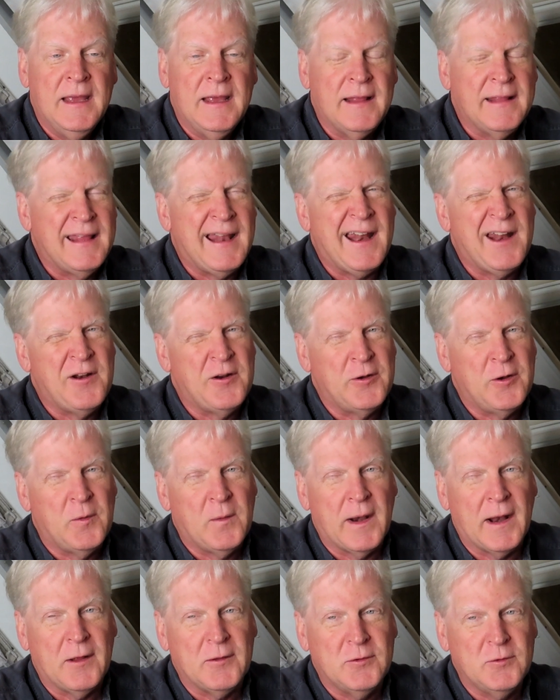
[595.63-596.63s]
And then I don't know
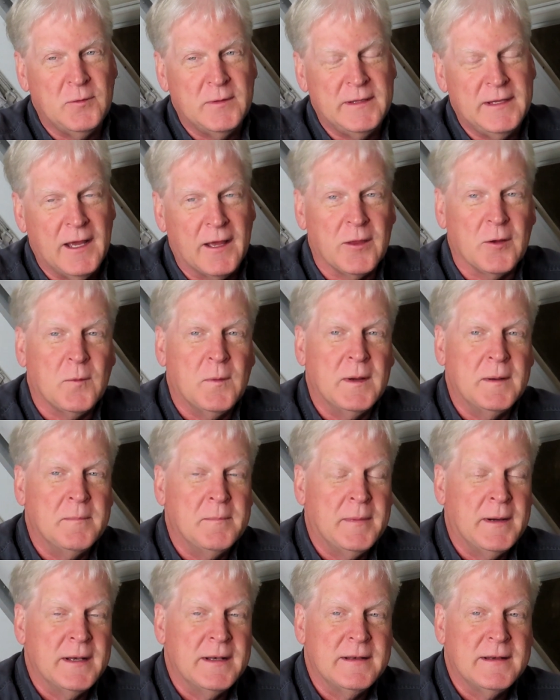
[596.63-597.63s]
what I'll do with the other one.
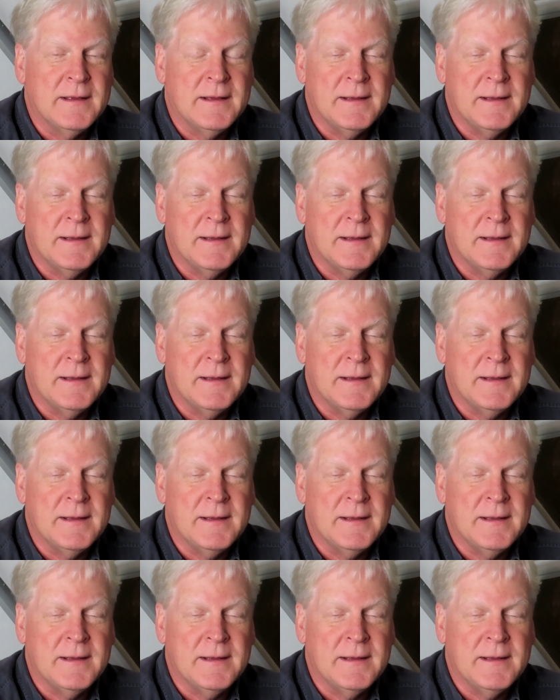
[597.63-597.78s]
But